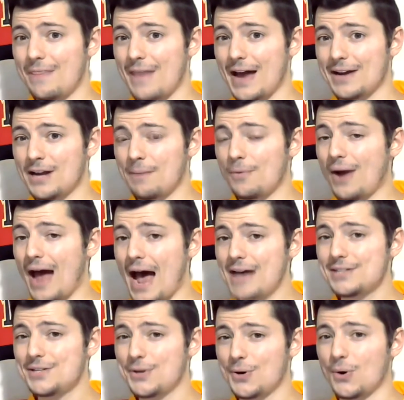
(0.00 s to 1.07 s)
That number
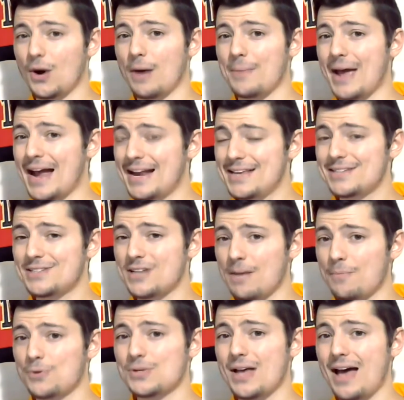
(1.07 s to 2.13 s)
has to go up, and his
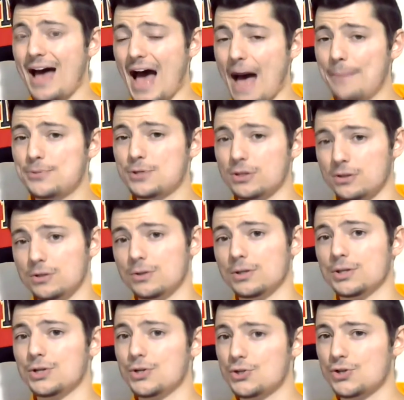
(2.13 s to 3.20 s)
numbers
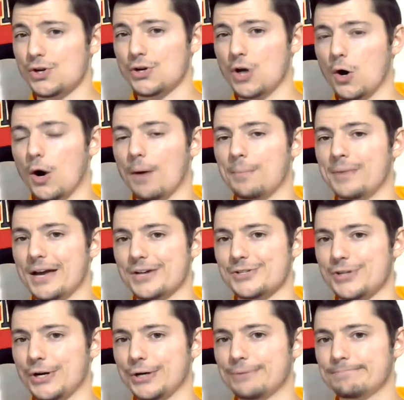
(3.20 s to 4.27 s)
absolutely should go up
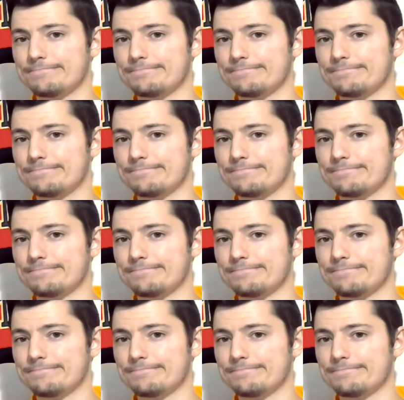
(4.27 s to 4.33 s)
next year.